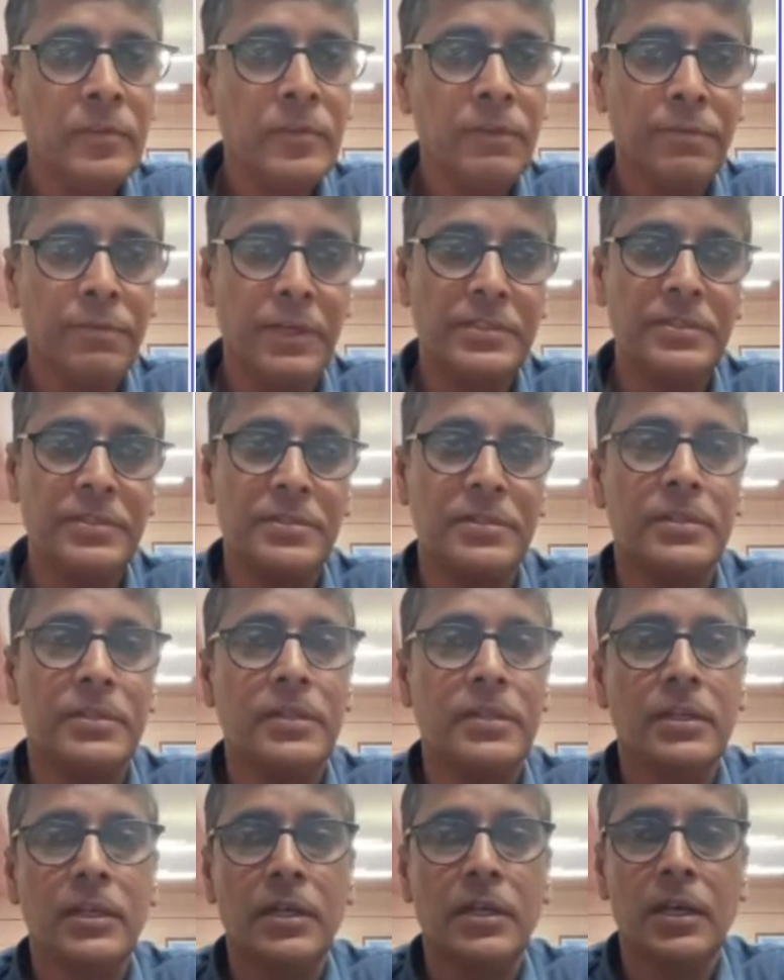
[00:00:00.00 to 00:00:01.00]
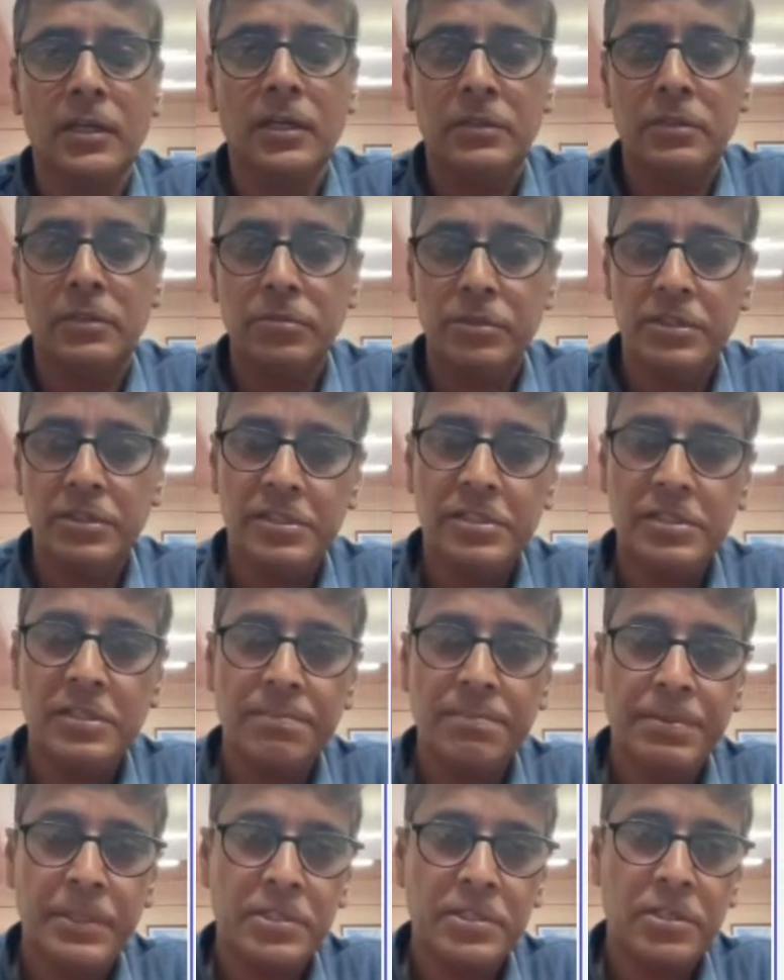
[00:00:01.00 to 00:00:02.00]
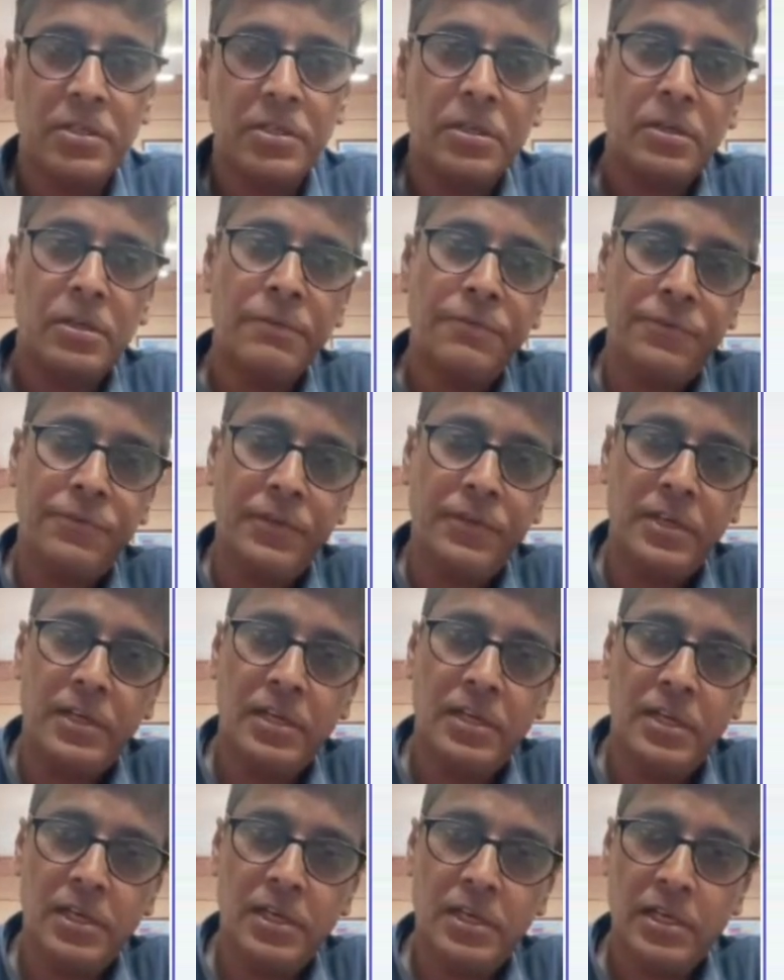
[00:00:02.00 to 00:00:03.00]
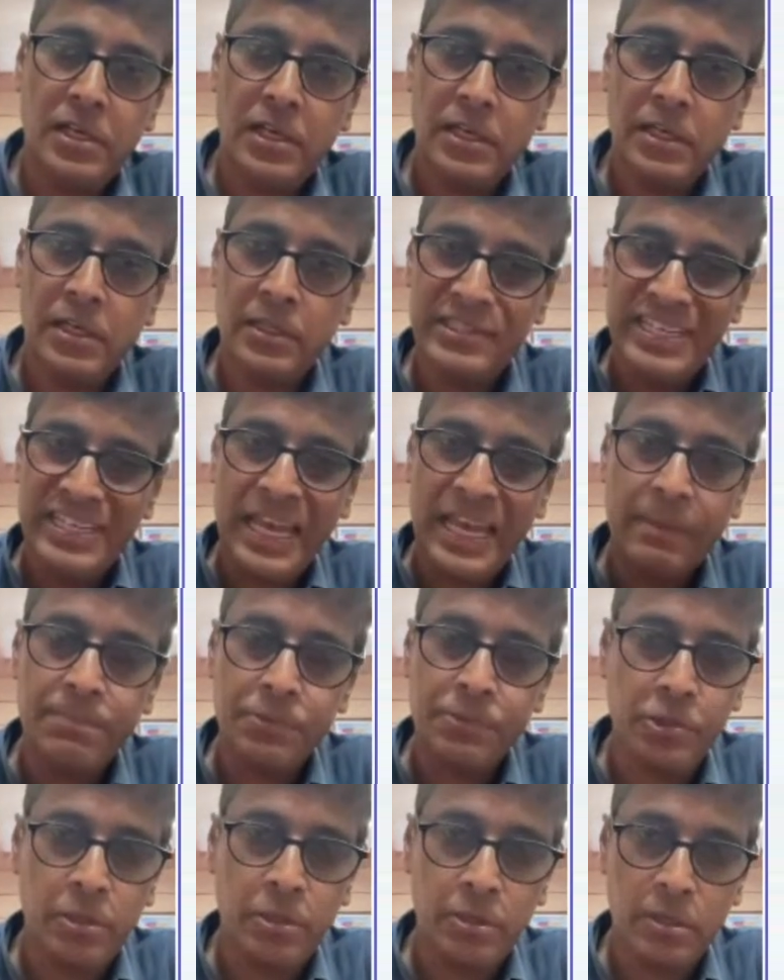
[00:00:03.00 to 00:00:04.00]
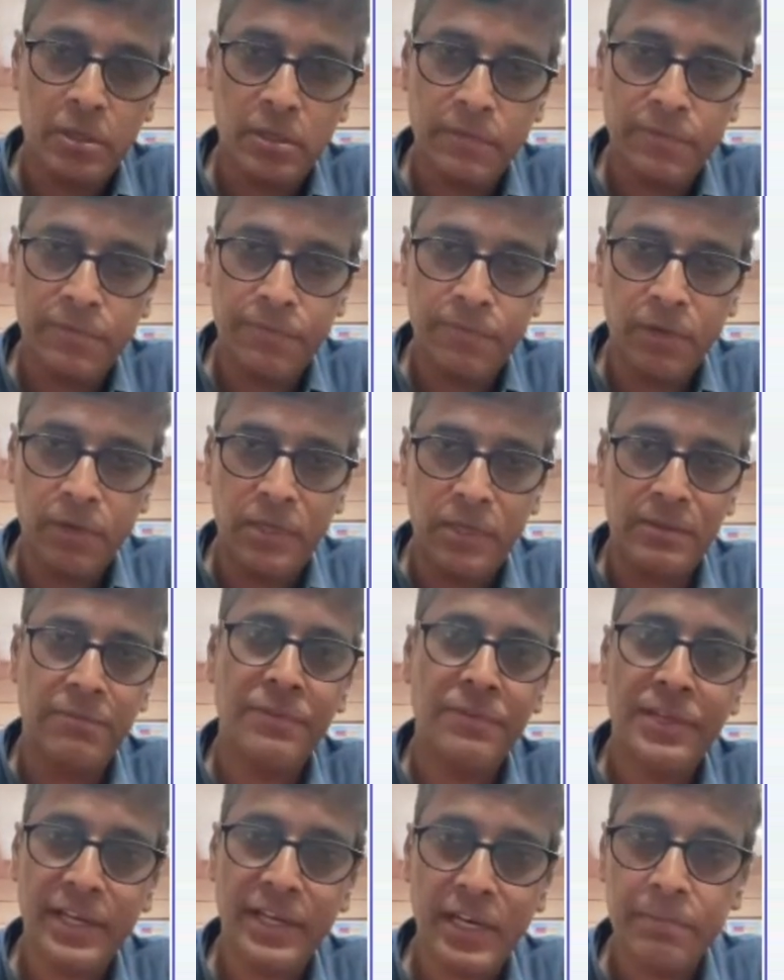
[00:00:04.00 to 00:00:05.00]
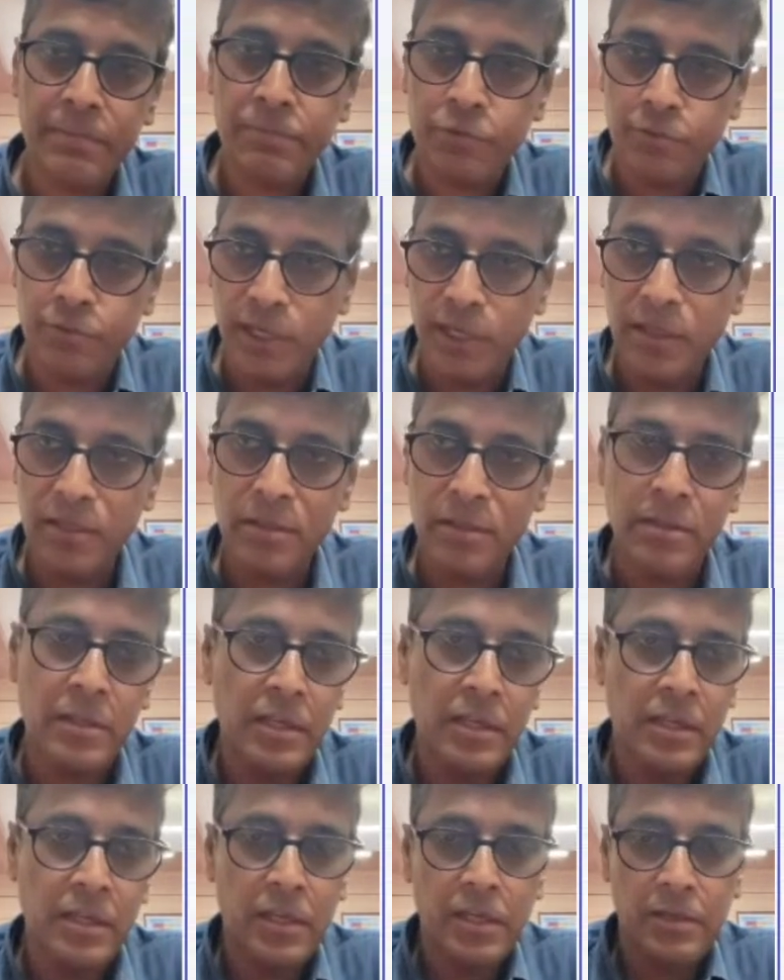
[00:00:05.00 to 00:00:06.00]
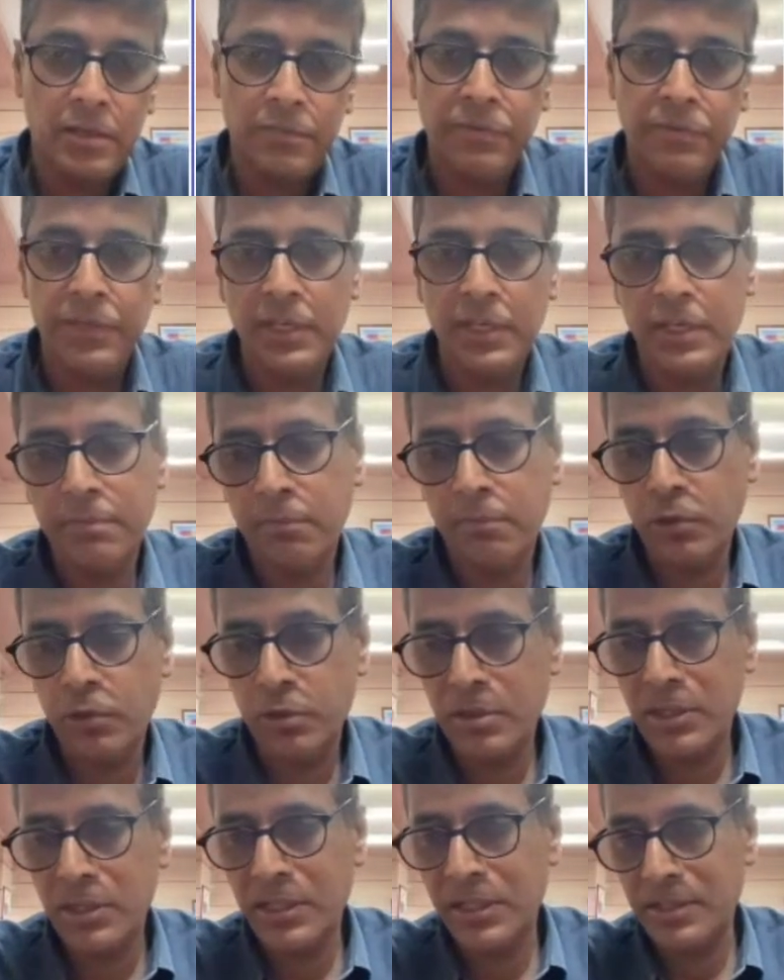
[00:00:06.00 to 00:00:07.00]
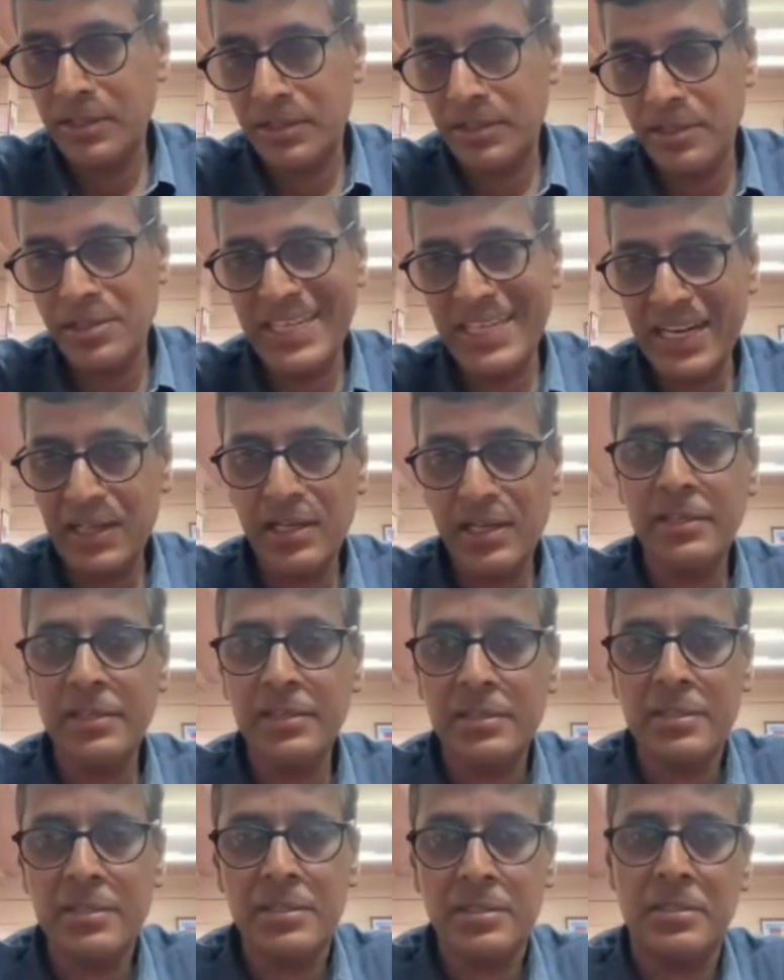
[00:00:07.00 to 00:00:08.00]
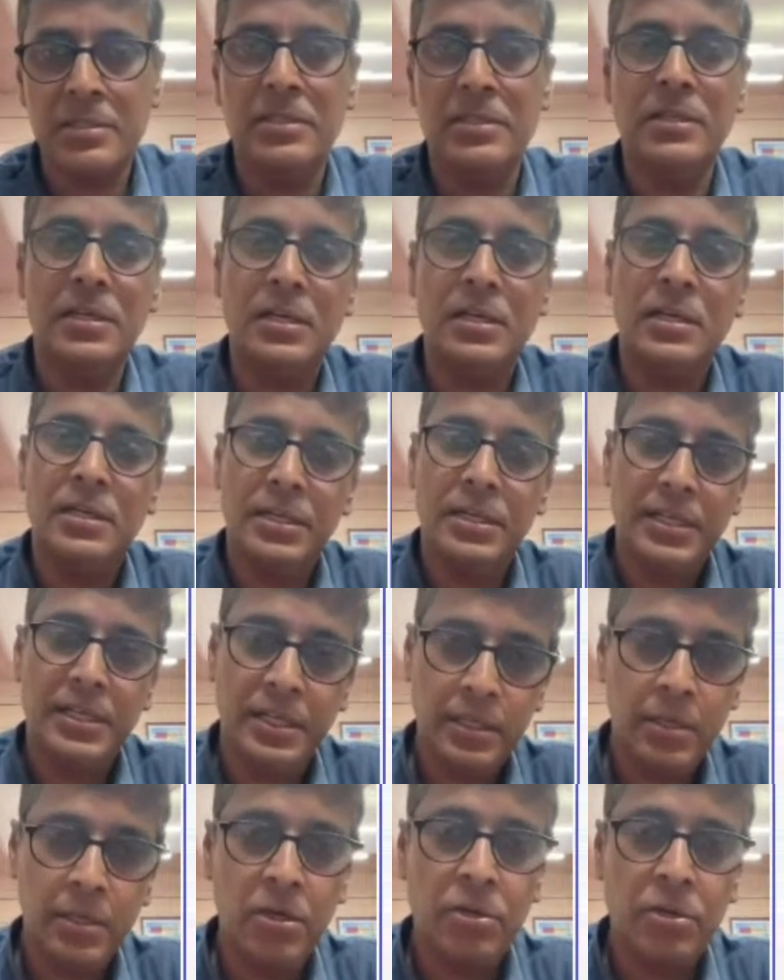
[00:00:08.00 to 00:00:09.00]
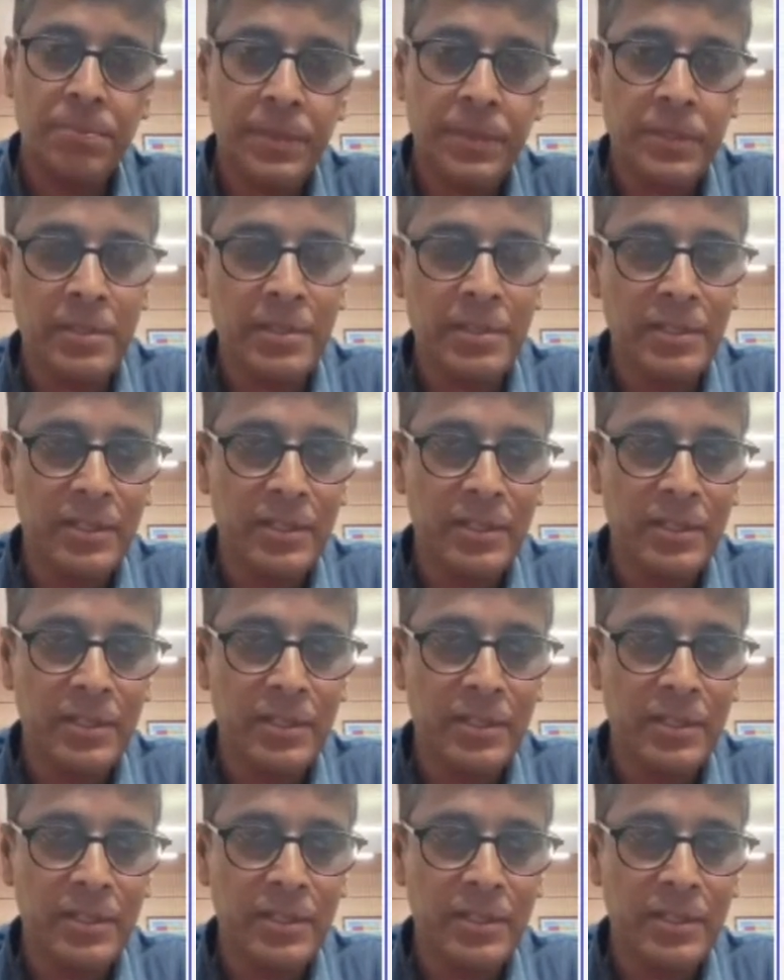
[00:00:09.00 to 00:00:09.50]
first. Now this is the picture of snapshot of what we have today. We have more than 18 satellites in orbit,